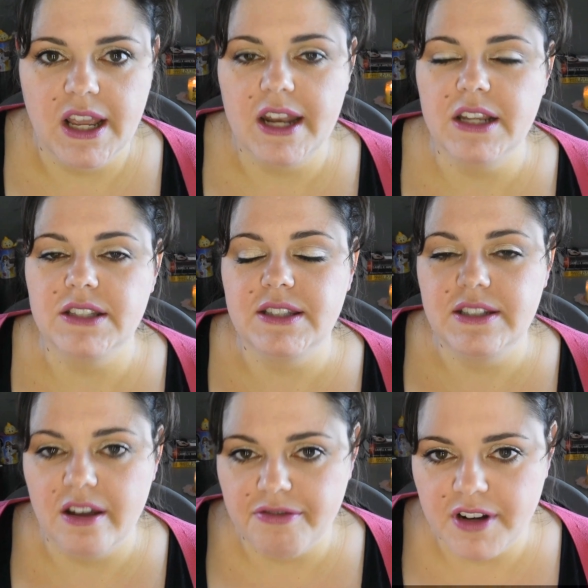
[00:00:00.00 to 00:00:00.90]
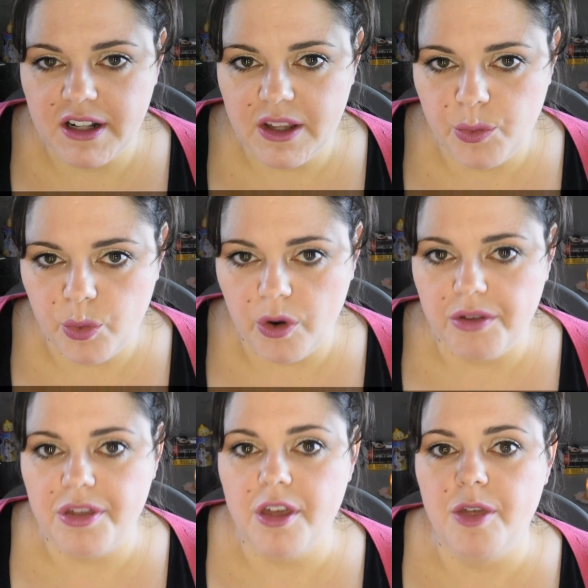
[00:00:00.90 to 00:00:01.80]
It is definitely
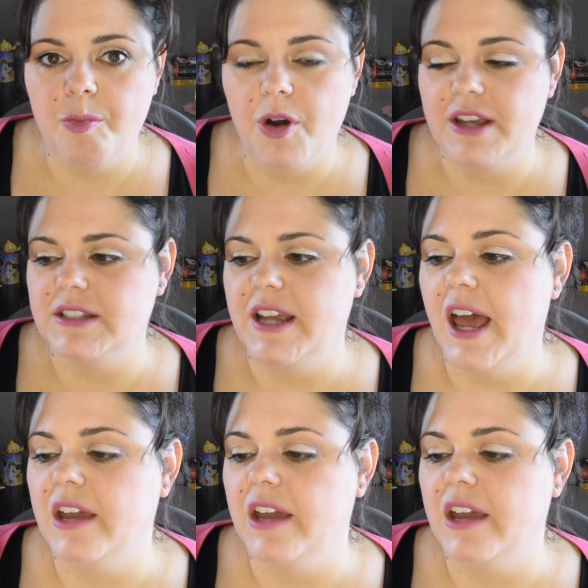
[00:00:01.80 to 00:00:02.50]
worth the price tag.